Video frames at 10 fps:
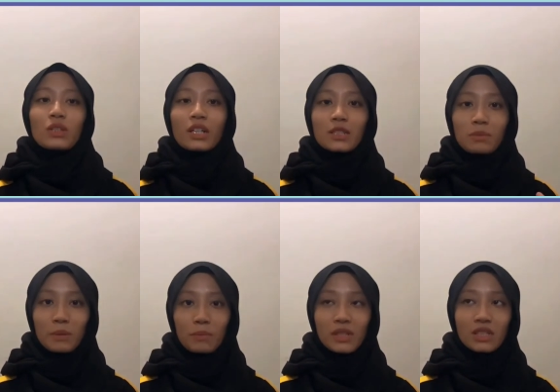other
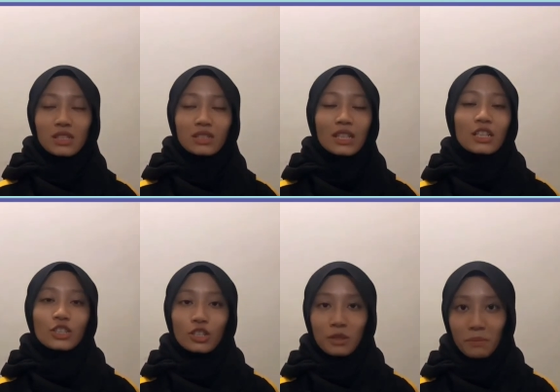people is
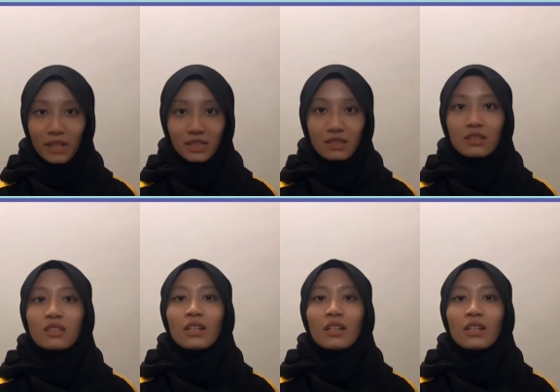actually better,